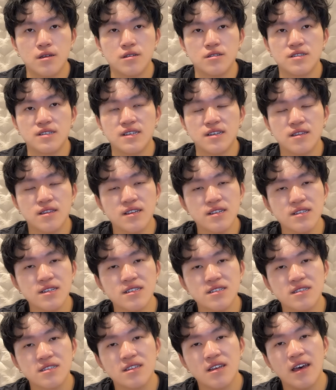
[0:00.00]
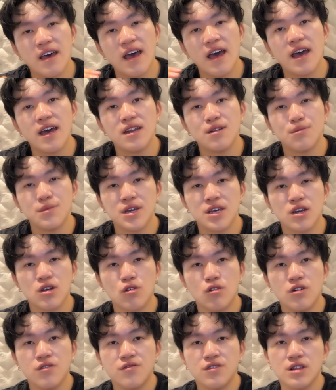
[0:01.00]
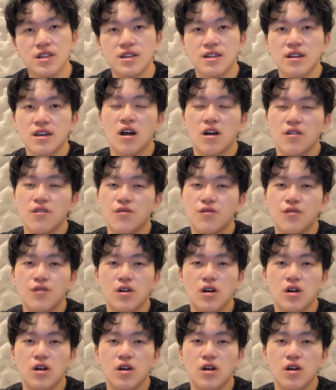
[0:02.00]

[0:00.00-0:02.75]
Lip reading: See, this is the anime equivalent of